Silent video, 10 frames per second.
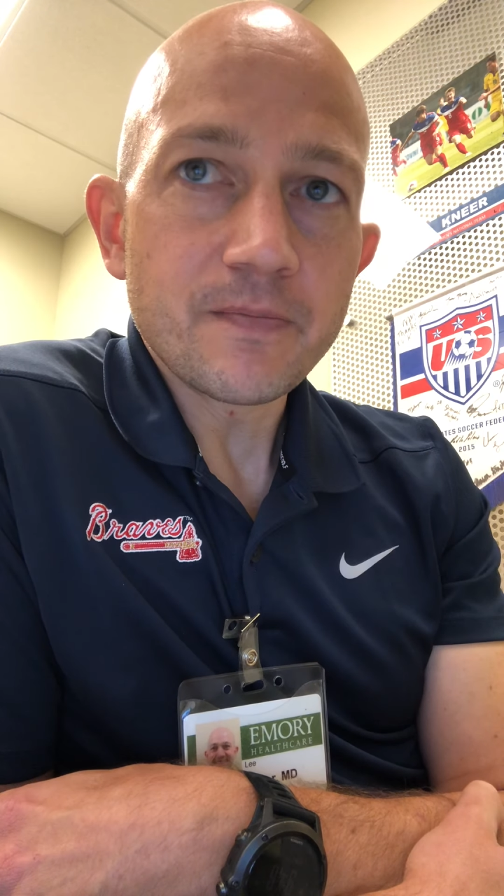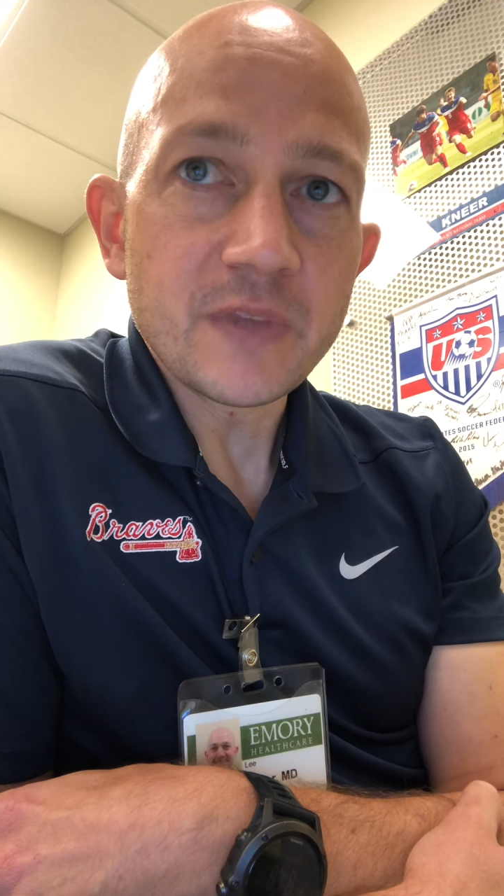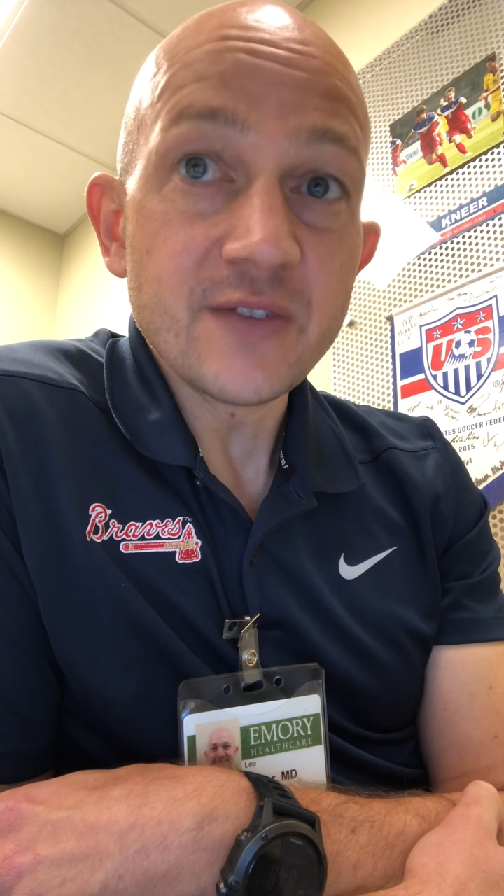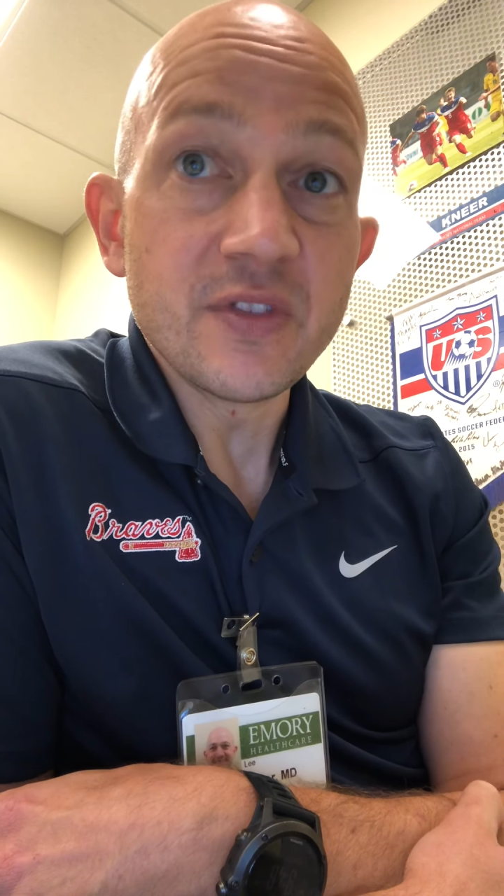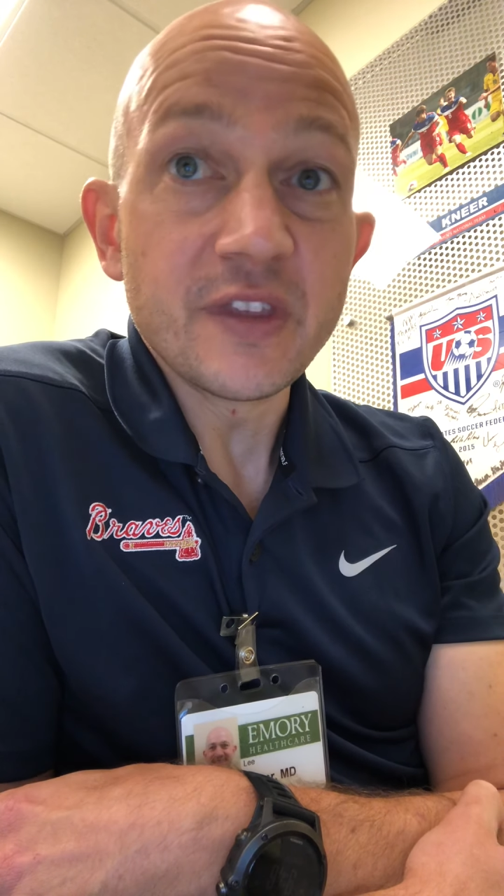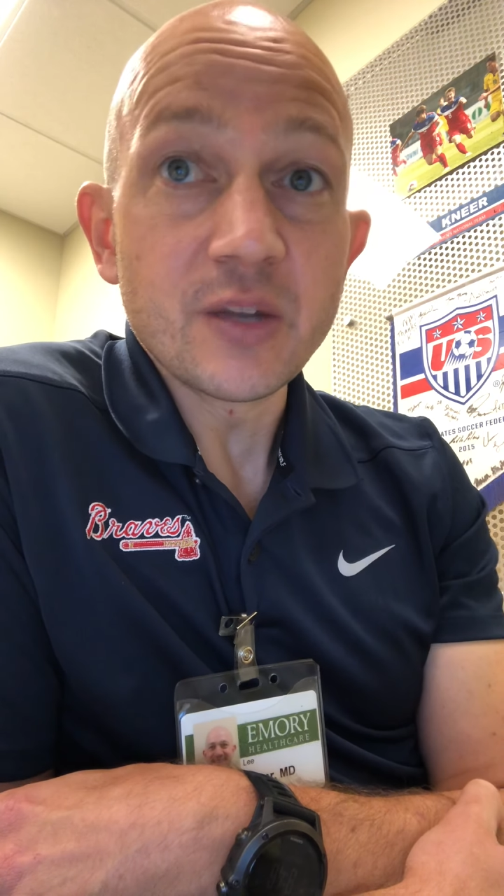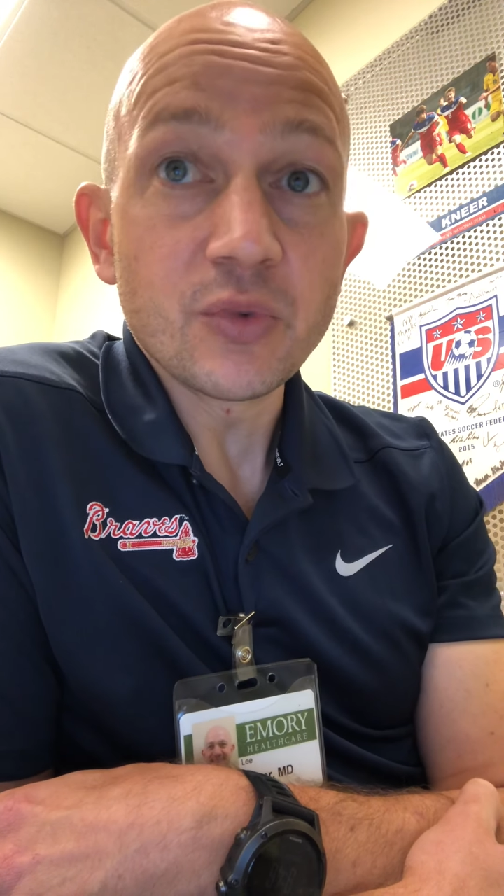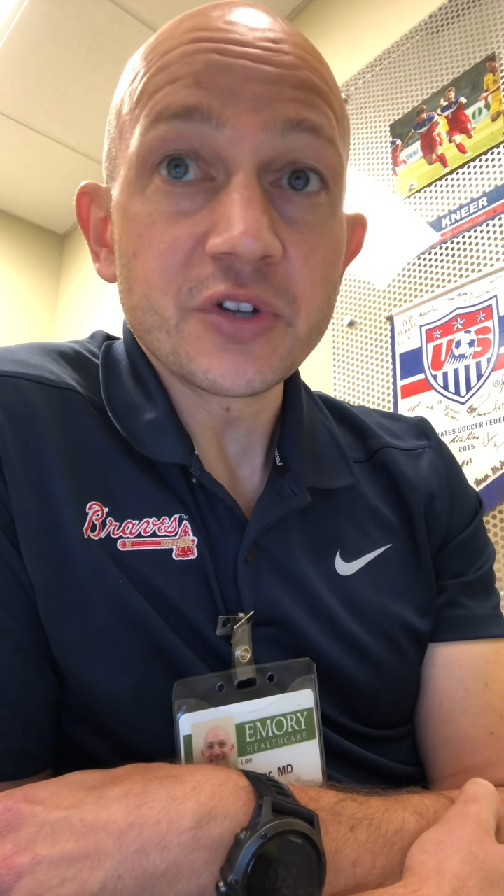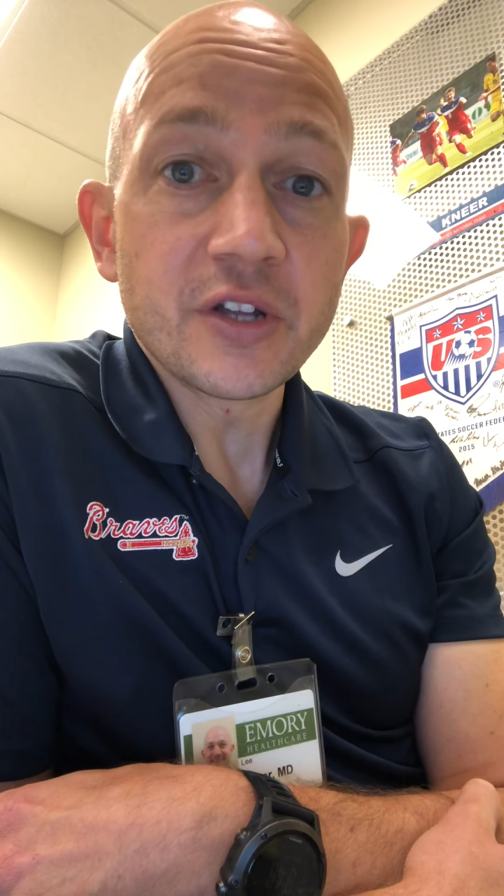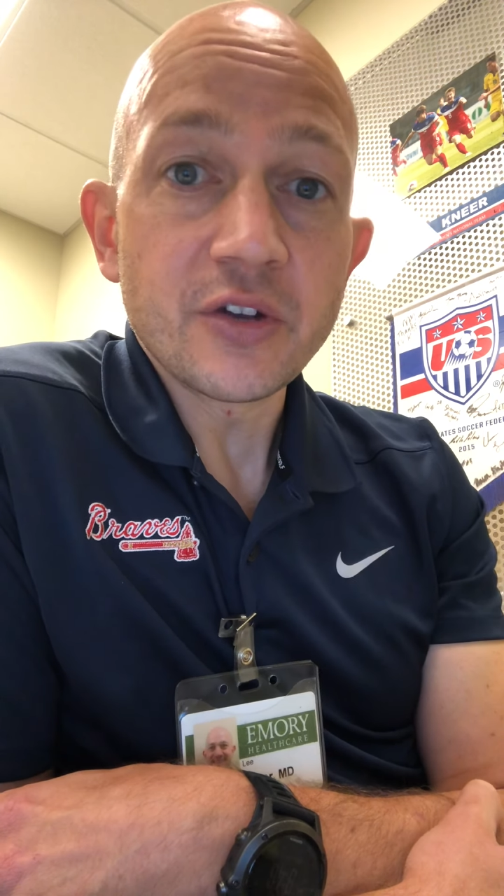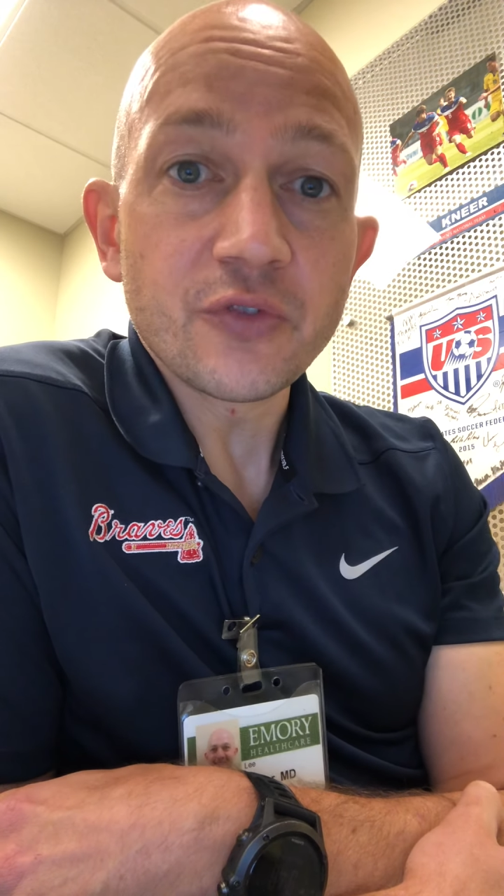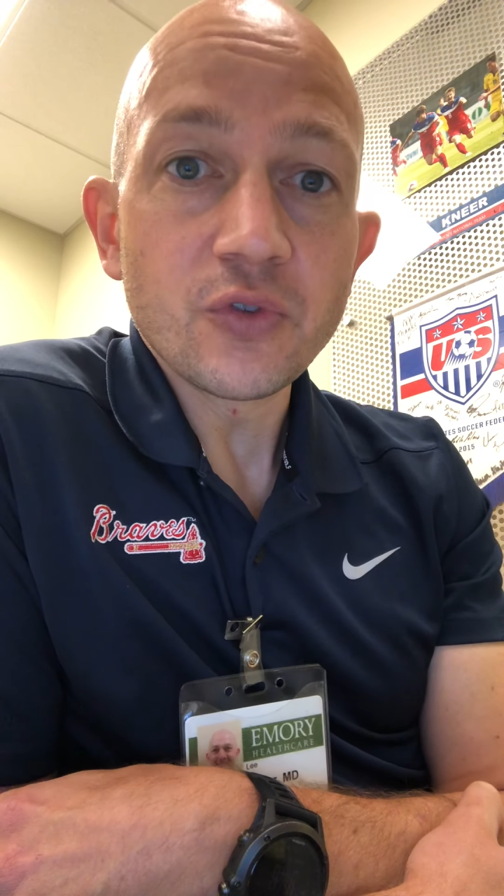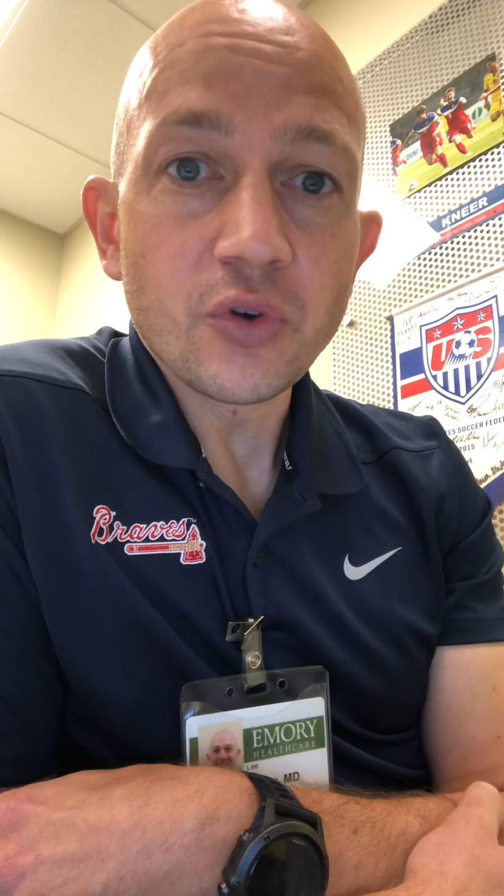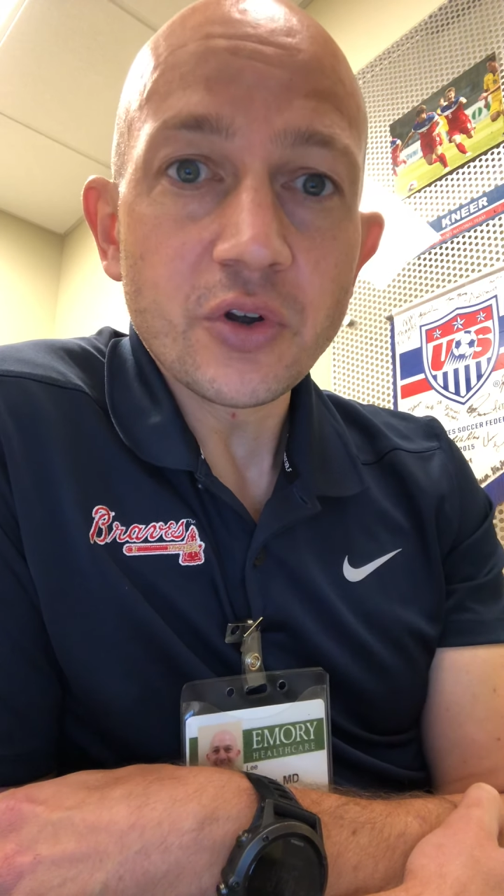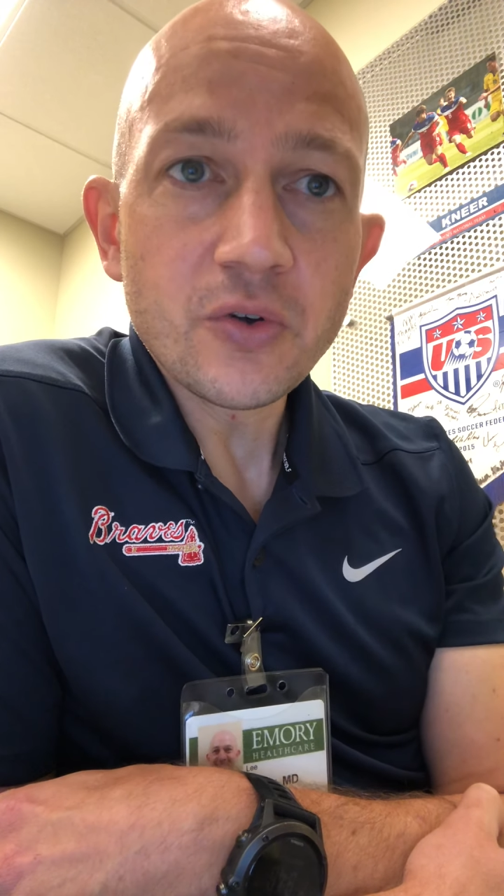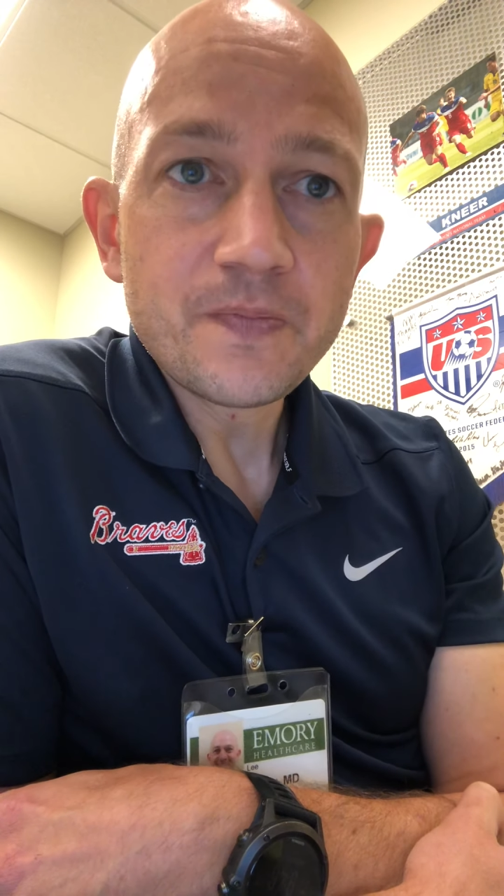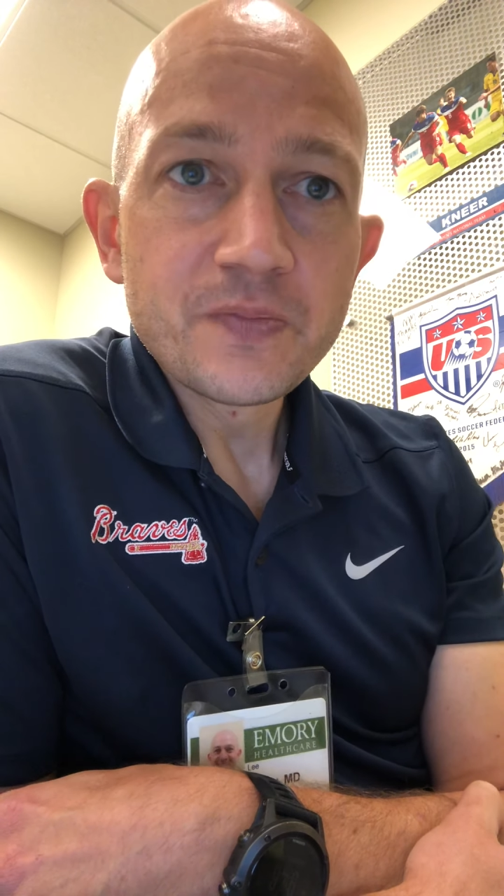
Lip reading: even then, were done under fluoro.